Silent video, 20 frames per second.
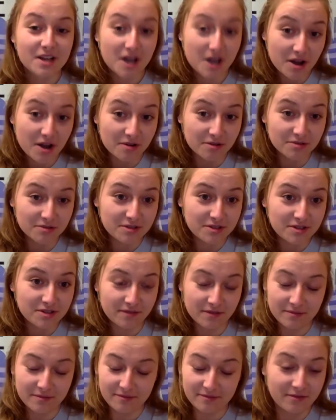coach
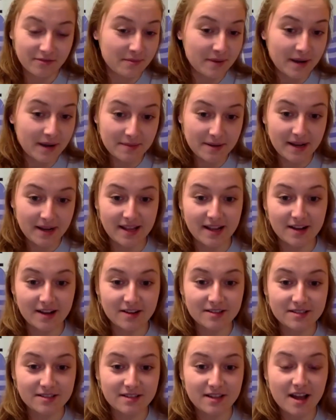for many, many
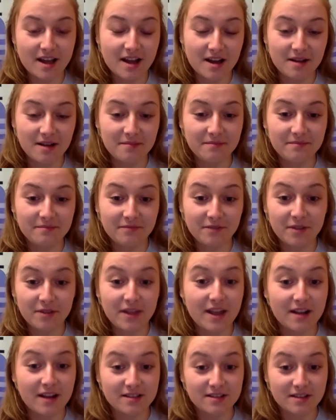years for
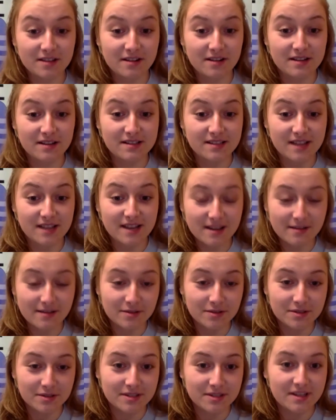the Arizona
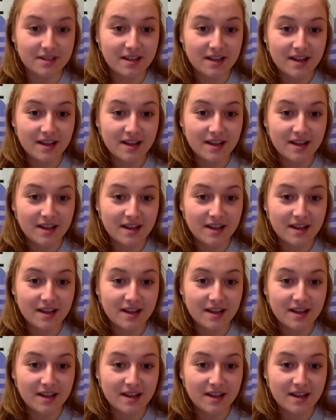Sundevils.